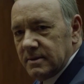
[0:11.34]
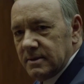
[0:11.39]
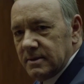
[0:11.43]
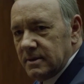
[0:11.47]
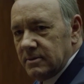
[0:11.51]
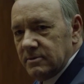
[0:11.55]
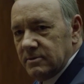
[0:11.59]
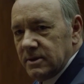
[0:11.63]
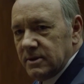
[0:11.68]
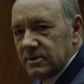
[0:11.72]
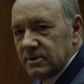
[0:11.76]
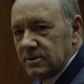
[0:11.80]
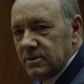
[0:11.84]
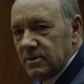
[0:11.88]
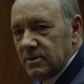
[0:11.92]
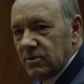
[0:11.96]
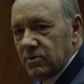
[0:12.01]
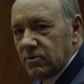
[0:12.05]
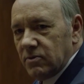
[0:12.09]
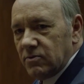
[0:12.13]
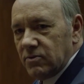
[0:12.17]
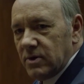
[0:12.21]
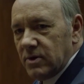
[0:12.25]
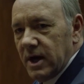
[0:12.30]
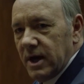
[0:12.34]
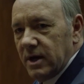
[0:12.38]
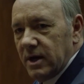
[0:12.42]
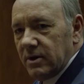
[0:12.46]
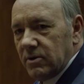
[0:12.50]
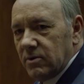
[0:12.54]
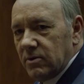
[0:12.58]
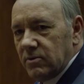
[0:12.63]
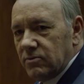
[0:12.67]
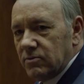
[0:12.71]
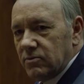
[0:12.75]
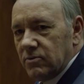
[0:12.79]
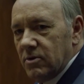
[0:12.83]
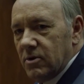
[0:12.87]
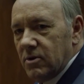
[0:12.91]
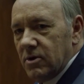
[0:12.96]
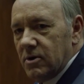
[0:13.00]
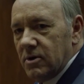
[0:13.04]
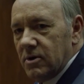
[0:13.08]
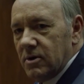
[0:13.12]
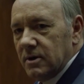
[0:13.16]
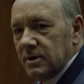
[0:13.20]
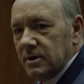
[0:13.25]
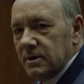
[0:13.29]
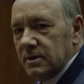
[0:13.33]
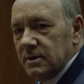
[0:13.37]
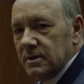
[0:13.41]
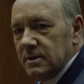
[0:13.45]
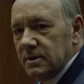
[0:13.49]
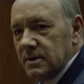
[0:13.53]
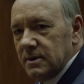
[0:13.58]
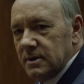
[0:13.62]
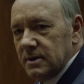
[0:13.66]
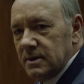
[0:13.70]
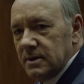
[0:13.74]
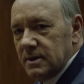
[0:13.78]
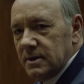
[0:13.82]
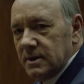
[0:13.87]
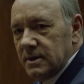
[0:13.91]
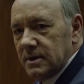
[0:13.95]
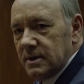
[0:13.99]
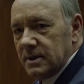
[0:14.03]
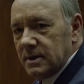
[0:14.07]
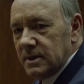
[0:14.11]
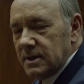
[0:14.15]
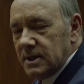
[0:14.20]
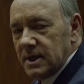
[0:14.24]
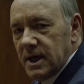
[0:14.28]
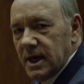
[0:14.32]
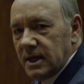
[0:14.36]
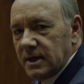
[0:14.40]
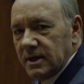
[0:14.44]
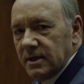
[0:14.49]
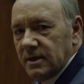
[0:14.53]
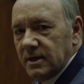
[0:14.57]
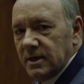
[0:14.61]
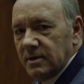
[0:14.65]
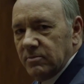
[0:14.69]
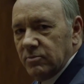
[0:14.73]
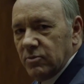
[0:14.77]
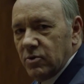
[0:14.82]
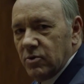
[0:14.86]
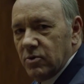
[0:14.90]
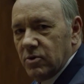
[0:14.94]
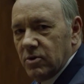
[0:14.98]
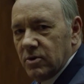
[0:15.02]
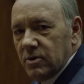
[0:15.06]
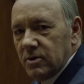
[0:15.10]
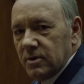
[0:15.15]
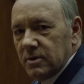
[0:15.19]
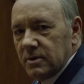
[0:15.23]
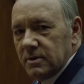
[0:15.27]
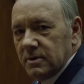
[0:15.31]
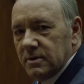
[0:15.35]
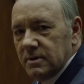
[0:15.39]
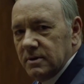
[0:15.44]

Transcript: There is no right or wrong. Not anymore.